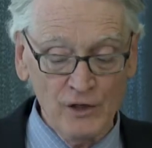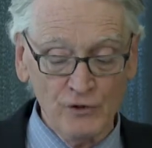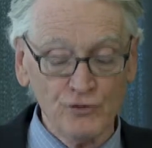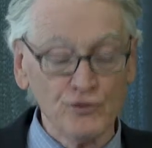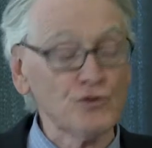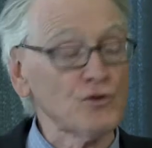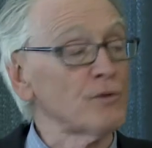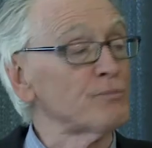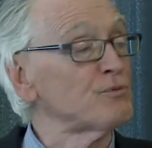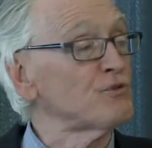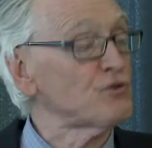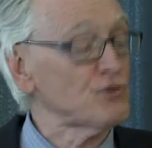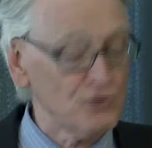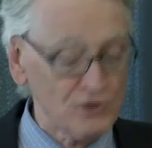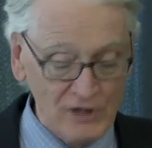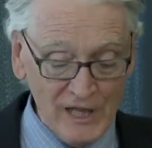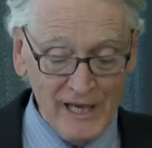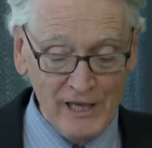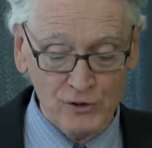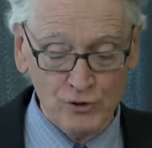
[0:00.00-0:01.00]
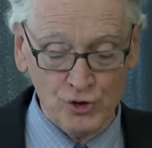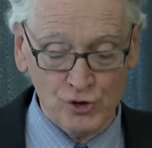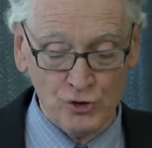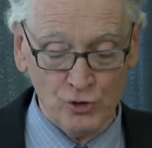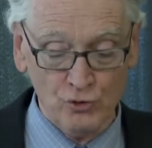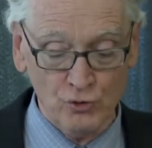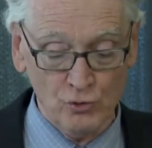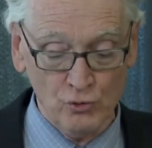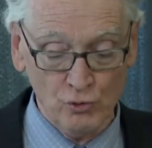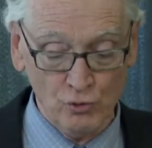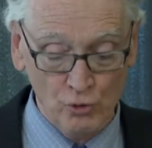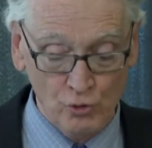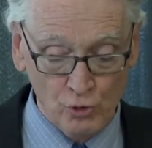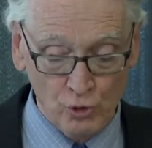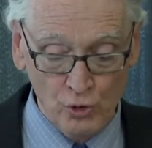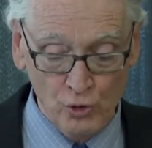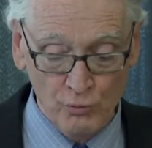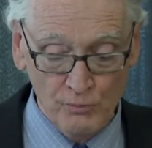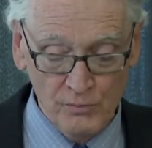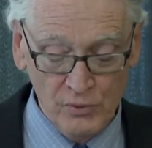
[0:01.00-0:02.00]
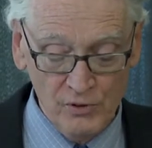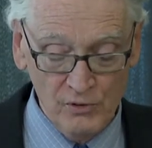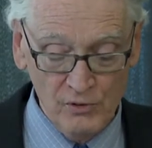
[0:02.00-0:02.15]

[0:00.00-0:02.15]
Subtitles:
substantial group,